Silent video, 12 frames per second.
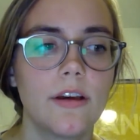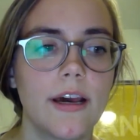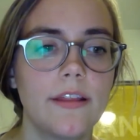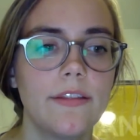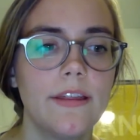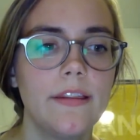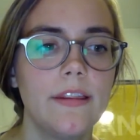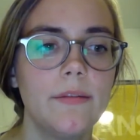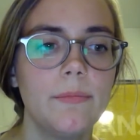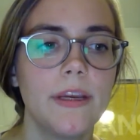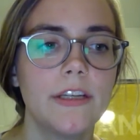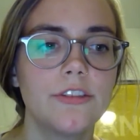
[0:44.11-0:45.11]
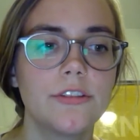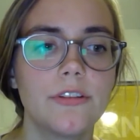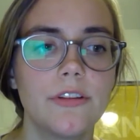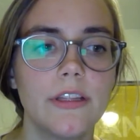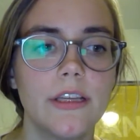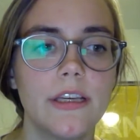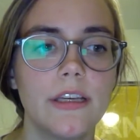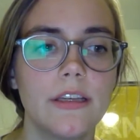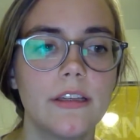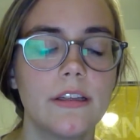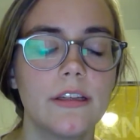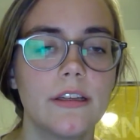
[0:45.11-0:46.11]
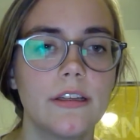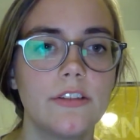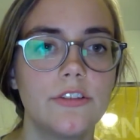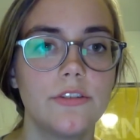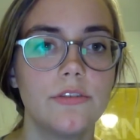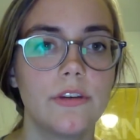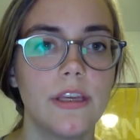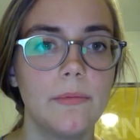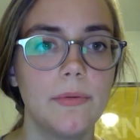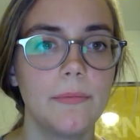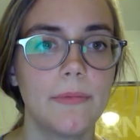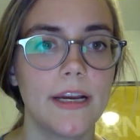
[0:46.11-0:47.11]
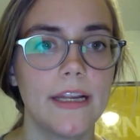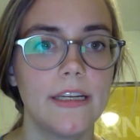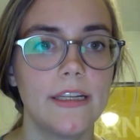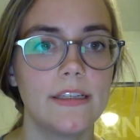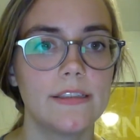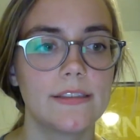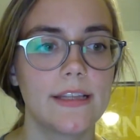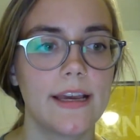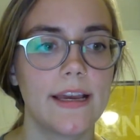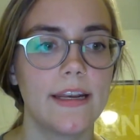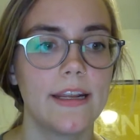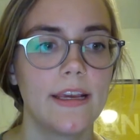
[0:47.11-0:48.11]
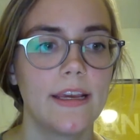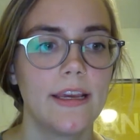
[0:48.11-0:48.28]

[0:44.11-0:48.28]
I think the major thing to keep in mind is that,